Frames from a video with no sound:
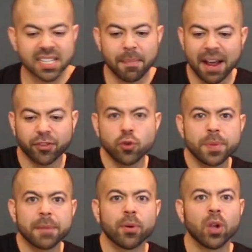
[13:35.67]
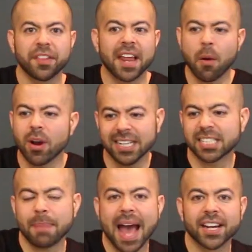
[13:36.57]
I'm gonna have 2 people, and then I want to
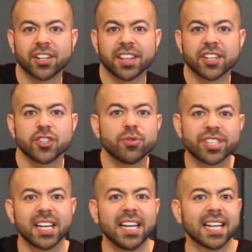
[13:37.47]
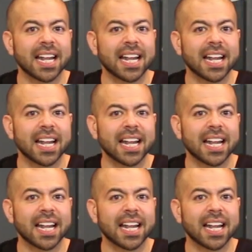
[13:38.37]
expand into this new city,